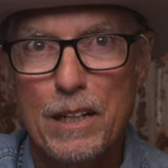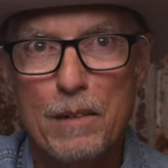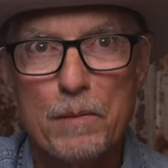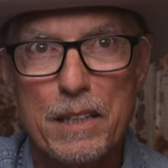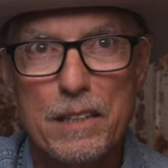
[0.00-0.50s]
I
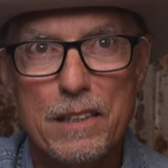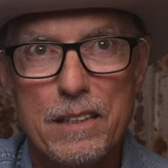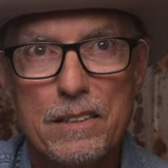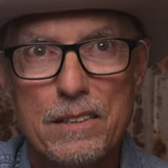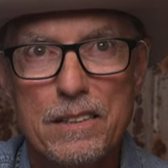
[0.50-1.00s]
mean,
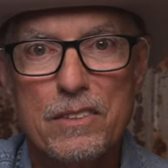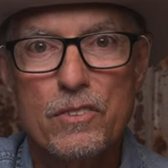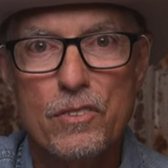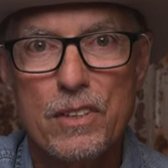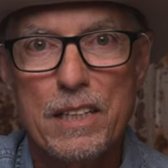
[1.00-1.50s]
this
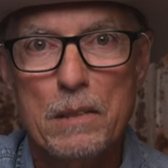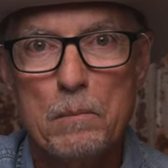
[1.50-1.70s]
is the